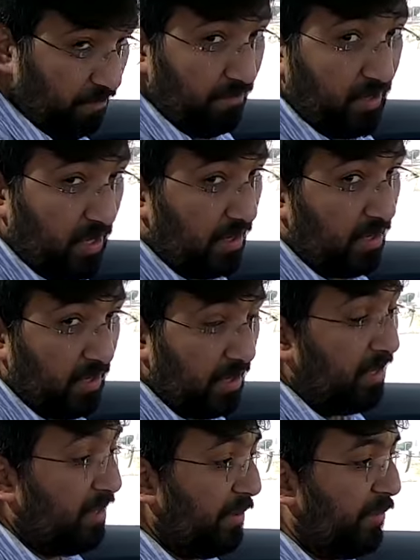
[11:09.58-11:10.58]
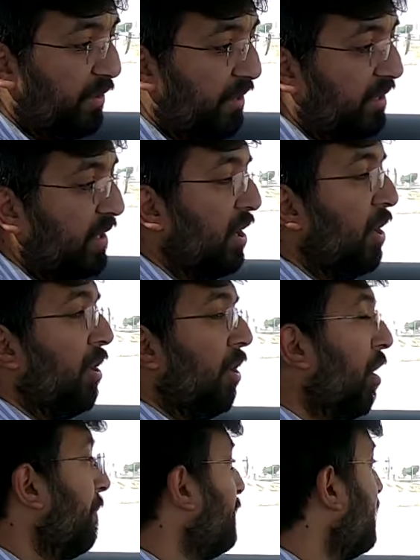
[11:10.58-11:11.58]
the different
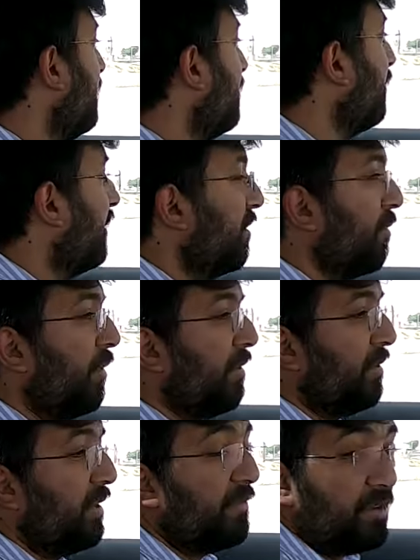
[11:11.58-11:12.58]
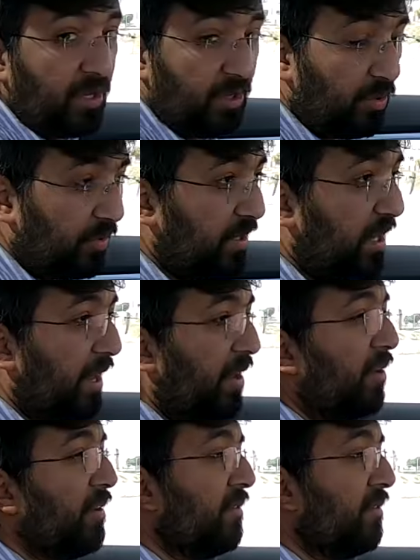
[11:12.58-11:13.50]
options when you want to even use the aircon.